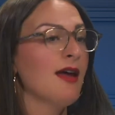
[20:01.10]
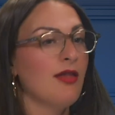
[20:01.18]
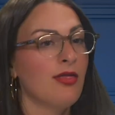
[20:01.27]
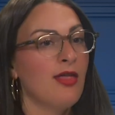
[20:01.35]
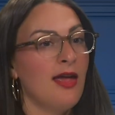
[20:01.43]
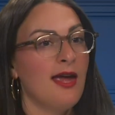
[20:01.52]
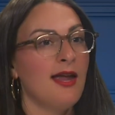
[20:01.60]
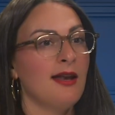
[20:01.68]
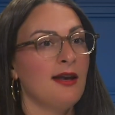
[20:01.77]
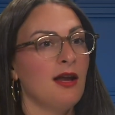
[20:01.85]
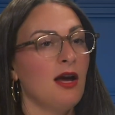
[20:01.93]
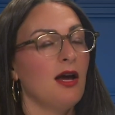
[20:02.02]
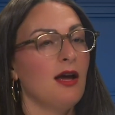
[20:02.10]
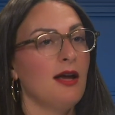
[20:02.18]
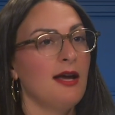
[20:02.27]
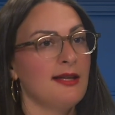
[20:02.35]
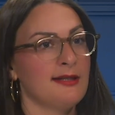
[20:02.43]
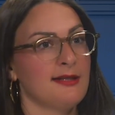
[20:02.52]
then
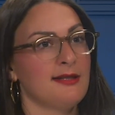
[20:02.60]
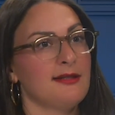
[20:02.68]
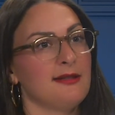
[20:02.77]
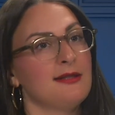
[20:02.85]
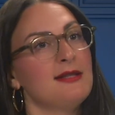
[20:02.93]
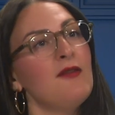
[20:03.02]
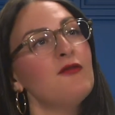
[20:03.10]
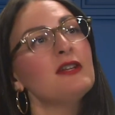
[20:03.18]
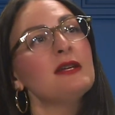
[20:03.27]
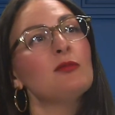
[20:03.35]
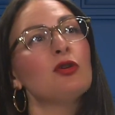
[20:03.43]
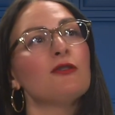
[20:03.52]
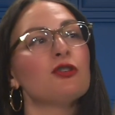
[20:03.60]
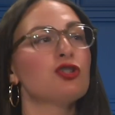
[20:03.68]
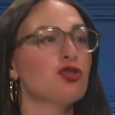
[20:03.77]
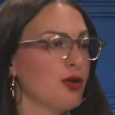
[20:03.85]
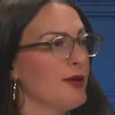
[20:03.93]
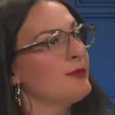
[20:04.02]
it's definitely more of a
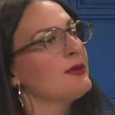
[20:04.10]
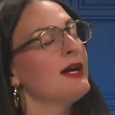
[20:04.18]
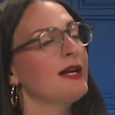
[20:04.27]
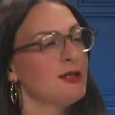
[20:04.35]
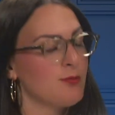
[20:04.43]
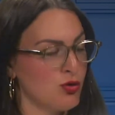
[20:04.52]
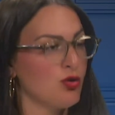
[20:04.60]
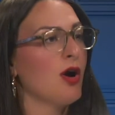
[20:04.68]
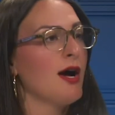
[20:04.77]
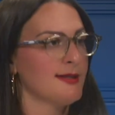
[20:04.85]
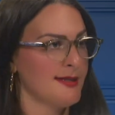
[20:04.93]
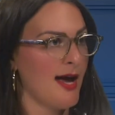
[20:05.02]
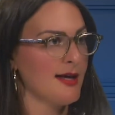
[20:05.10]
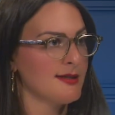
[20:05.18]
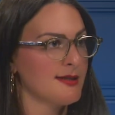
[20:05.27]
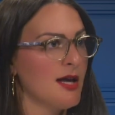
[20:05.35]
streamlined process.